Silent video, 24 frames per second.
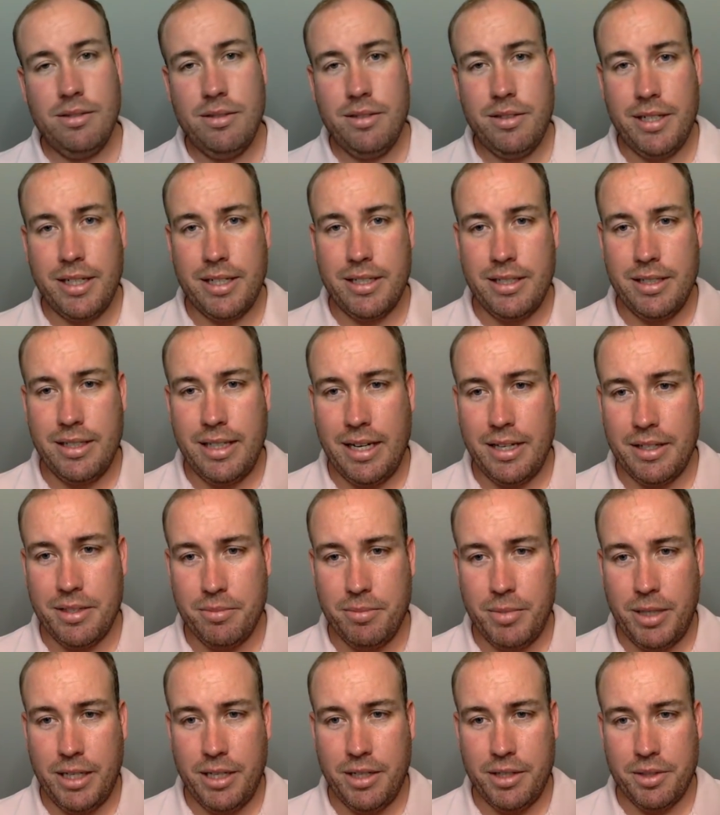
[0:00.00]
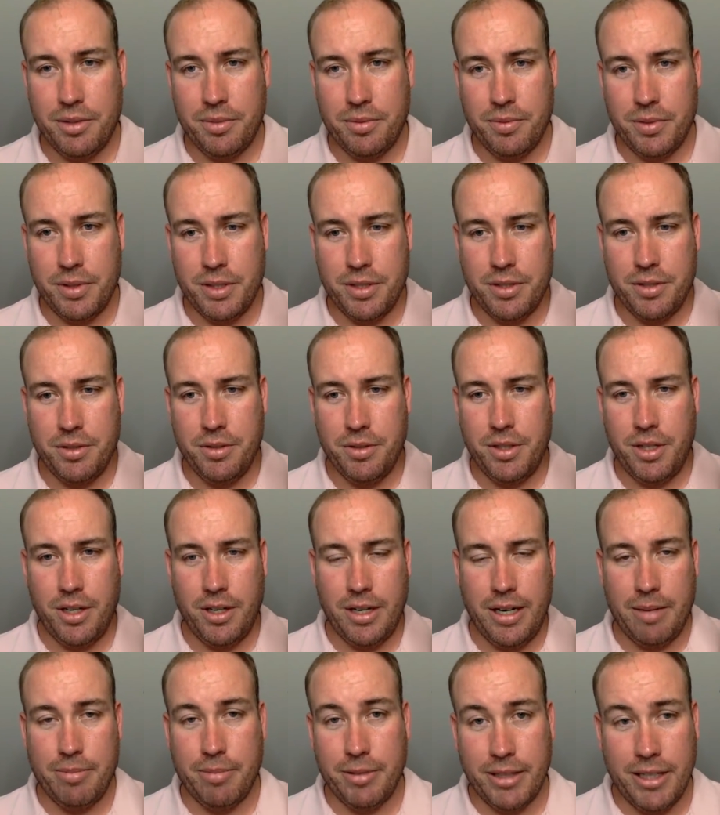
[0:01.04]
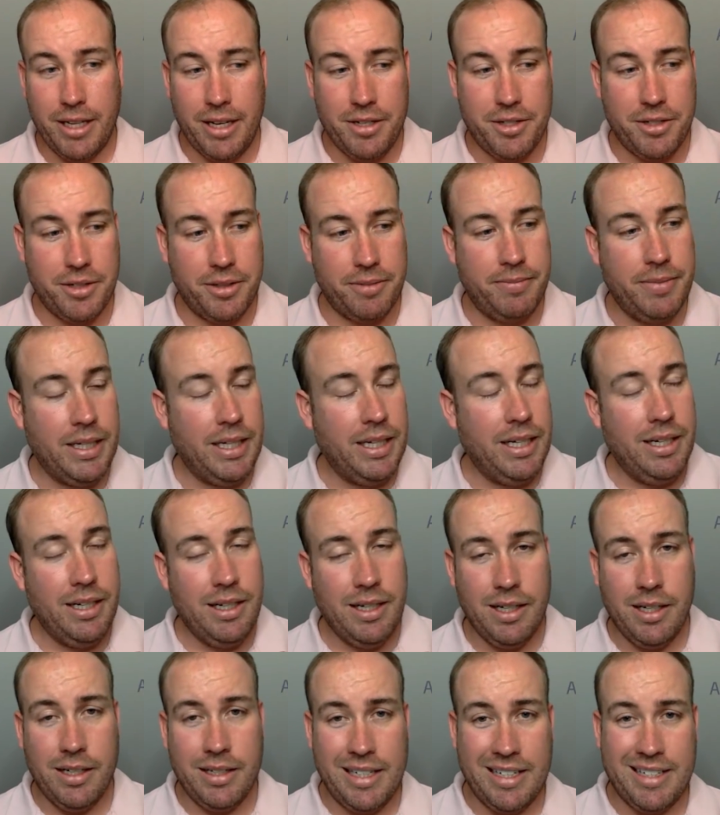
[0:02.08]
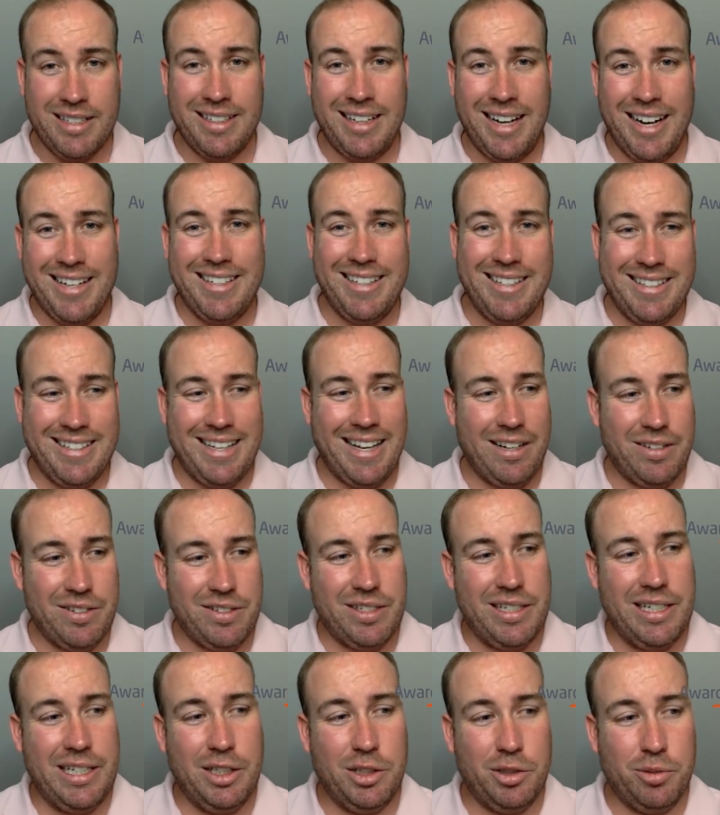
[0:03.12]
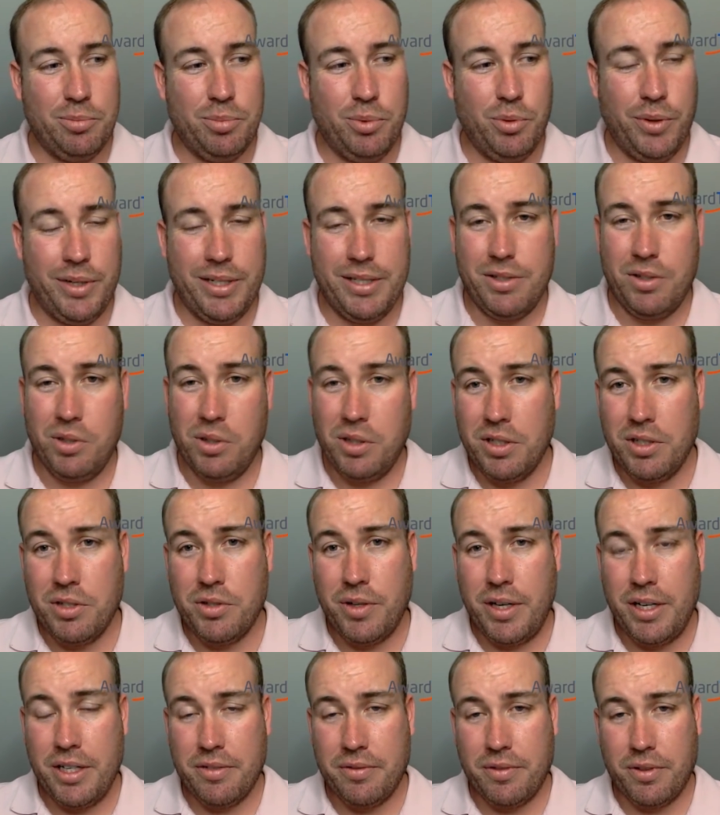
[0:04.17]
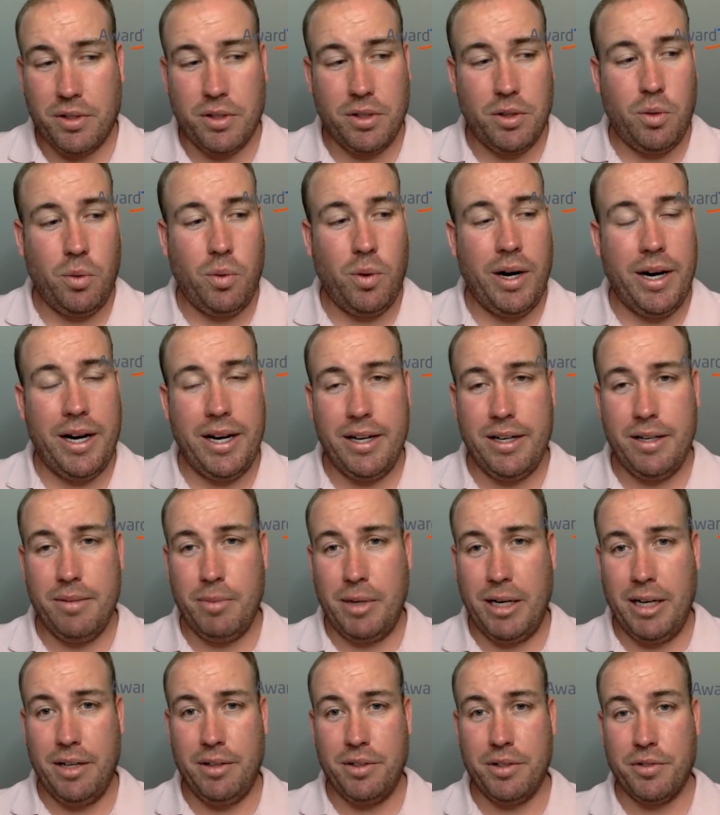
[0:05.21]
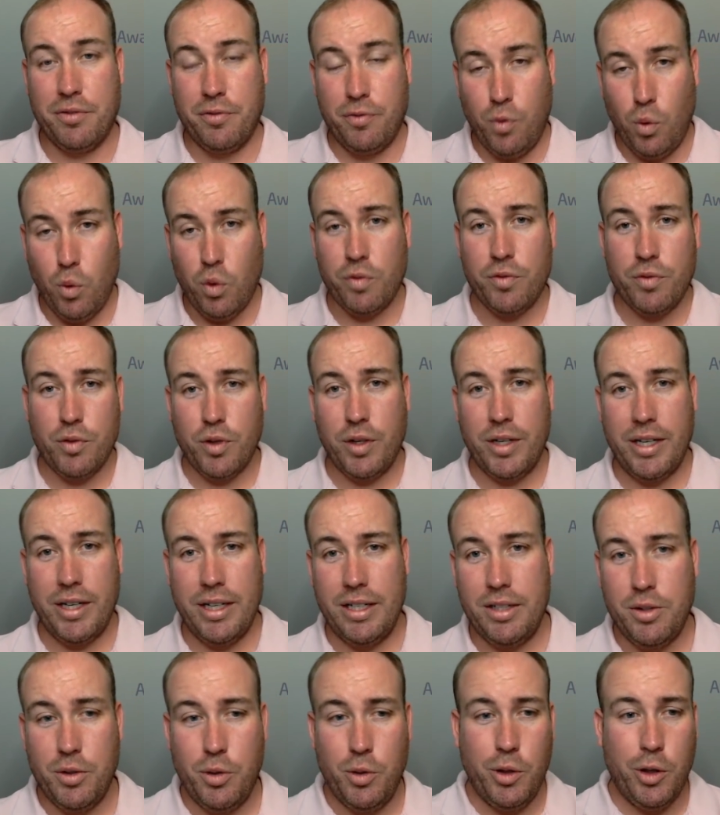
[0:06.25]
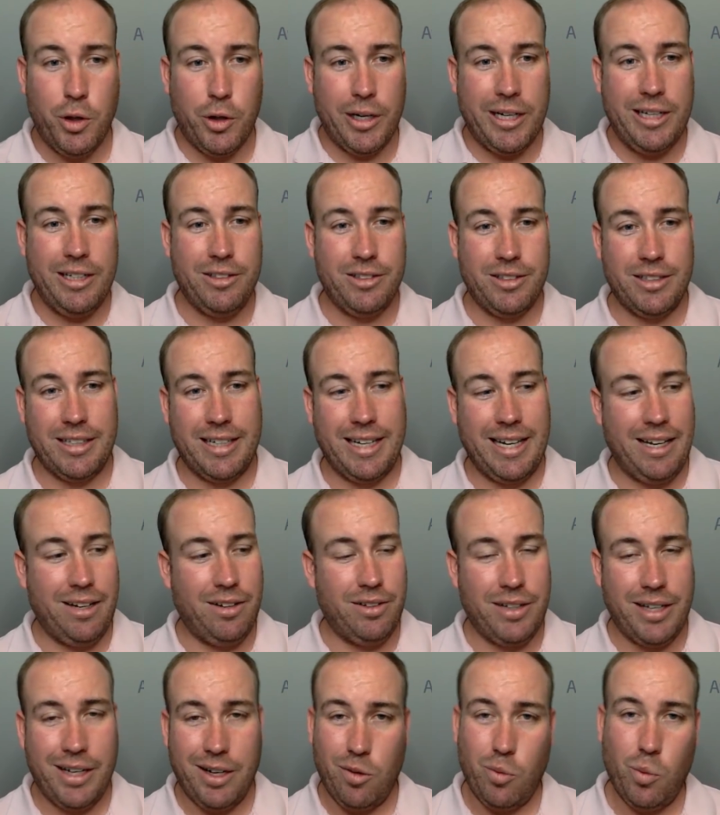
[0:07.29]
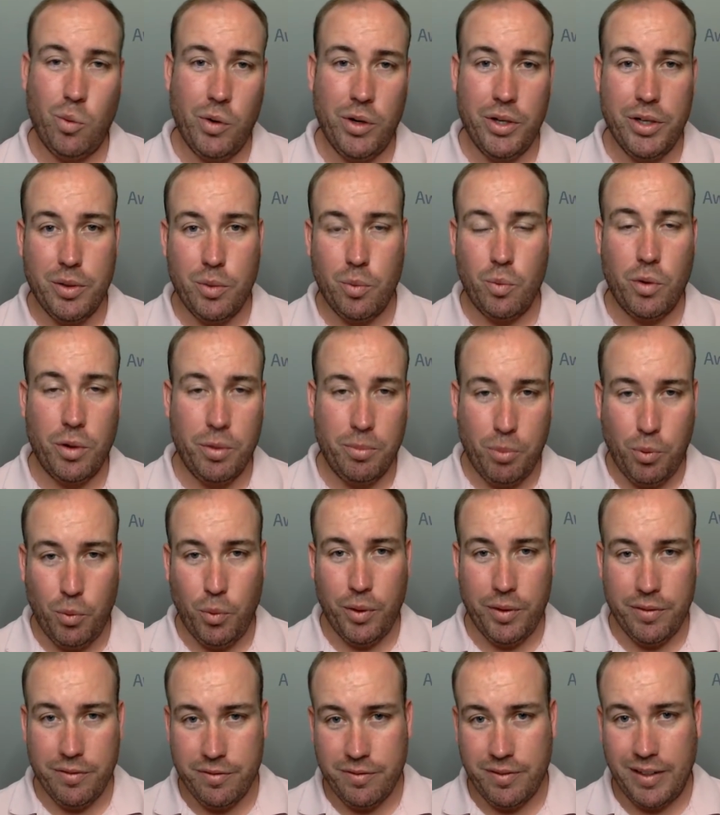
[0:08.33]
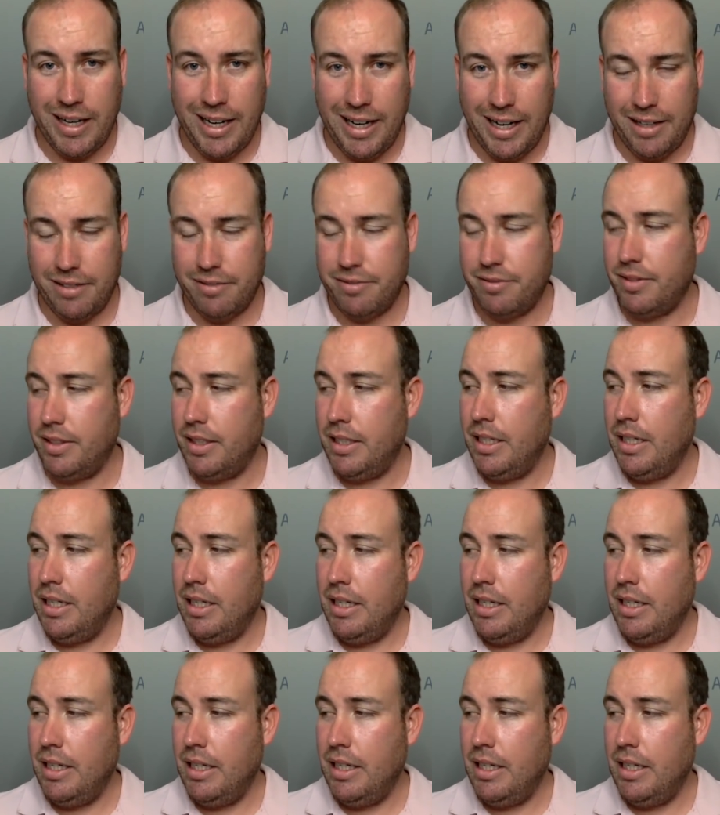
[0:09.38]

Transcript: 60,000 miles with this new card application, that's 90,000 Hilton points. So you can transfer Hawaiian Miles for free to your Hilton account at 1 to 1.5.